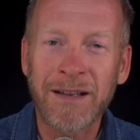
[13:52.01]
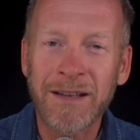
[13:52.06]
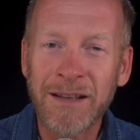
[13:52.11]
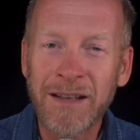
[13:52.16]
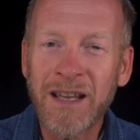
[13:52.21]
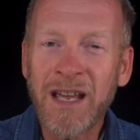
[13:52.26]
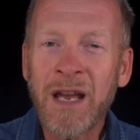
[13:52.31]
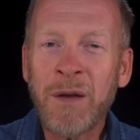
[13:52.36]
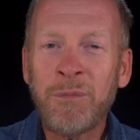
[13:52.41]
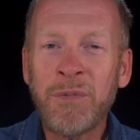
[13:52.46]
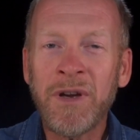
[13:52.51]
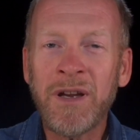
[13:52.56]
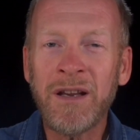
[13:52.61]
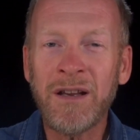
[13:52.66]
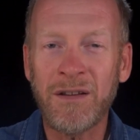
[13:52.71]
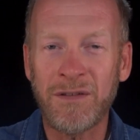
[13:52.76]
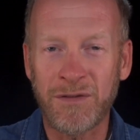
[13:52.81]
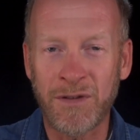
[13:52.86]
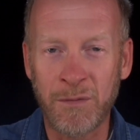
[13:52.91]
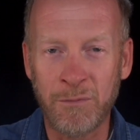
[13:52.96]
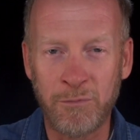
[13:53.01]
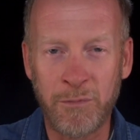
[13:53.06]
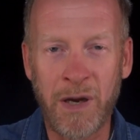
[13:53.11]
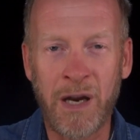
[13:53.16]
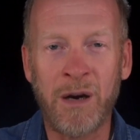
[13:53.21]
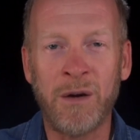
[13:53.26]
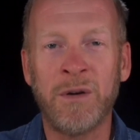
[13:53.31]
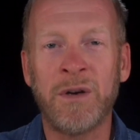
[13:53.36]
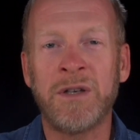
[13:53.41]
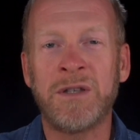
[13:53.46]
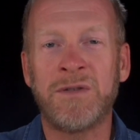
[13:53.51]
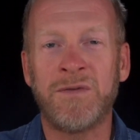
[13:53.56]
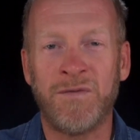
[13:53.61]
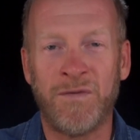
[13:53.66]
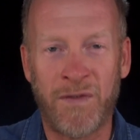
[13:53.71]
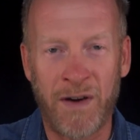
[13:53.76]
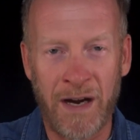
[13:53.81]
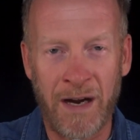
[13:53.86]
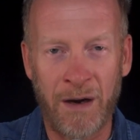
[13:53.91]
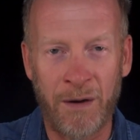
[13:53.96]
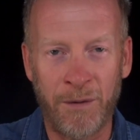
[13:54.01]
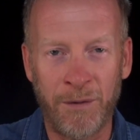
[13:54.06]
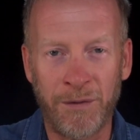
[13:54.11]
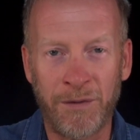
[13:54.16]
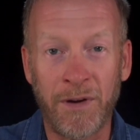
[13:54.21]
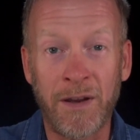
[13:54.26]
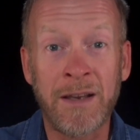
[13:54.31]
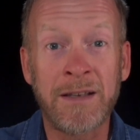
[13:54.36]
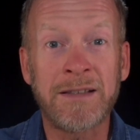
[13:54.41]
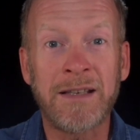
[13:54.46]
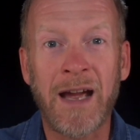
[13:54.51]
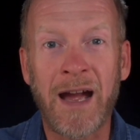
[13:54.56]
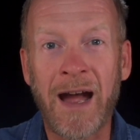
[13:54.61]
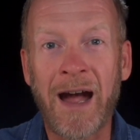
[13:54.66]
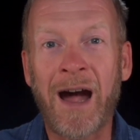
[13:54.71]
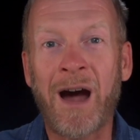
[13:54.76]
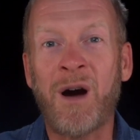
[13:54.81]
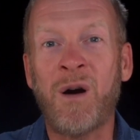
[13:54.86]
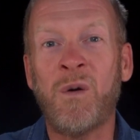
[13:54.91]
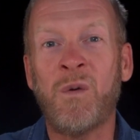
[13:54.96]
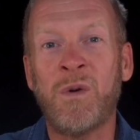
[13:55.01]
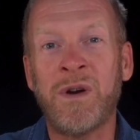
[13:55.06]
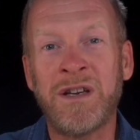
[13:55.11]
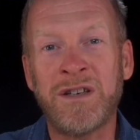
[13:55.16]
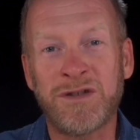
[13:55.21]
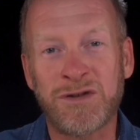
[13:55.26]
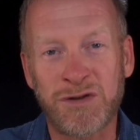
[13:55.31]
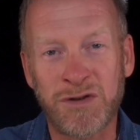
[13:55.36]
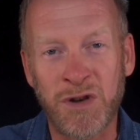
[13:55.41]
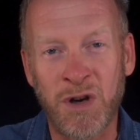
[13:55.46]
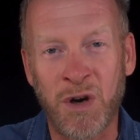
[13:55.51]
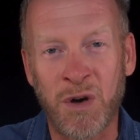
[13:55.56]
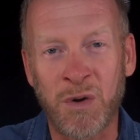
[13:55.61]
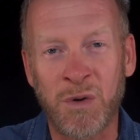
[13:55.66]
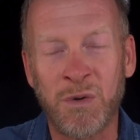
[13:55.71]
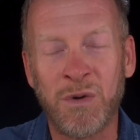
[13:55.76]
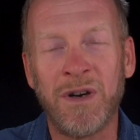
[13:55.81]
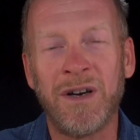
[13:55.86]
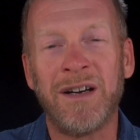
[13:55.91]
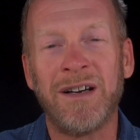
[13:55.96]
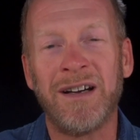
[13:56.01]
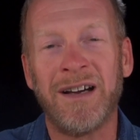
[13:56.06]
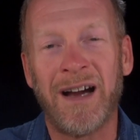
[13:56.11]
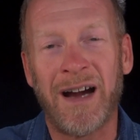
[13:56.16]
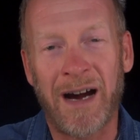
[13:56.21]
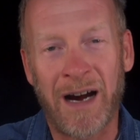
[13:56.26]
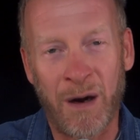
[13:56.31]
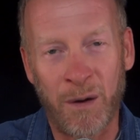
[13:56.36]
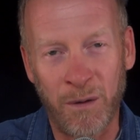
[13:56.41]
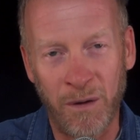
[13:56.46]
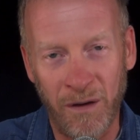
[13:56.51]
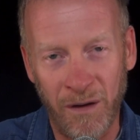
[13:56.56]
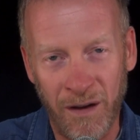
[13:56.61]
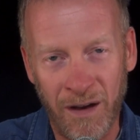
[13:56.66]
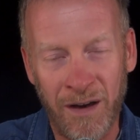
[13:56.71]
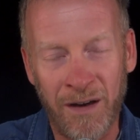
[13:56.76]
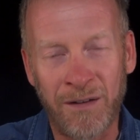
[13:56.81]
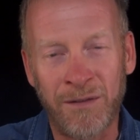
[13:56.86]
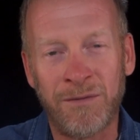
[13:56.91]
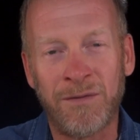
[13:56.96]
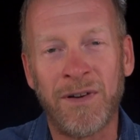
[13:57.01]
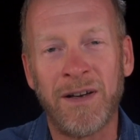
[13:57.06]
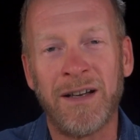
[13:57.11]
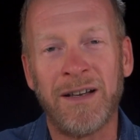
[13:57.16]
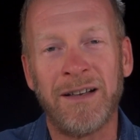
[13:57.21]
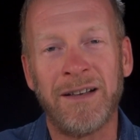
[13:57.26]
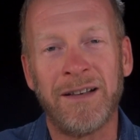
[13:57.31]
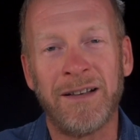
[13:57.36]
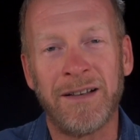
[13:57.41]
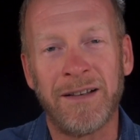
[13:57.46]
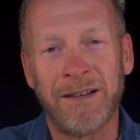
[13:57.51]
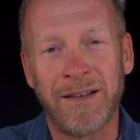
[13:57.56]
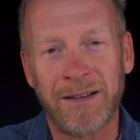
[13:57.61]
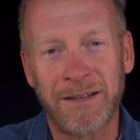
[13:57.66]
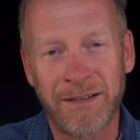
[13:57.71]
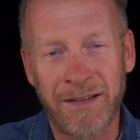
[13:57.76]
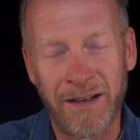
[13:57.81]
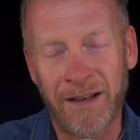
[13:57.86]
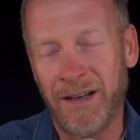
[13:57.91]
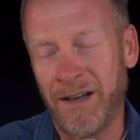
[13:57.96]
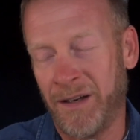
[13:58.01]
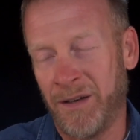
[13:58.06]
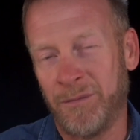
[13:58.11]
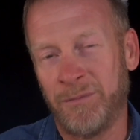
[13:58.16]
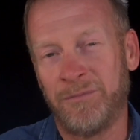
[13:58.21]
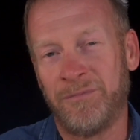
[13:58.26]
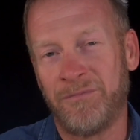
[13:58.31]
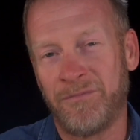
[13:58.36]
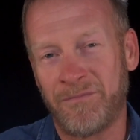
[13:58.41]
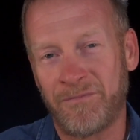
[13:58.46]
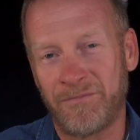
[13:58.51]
Keeping the marriage vows is how we show our love to Him.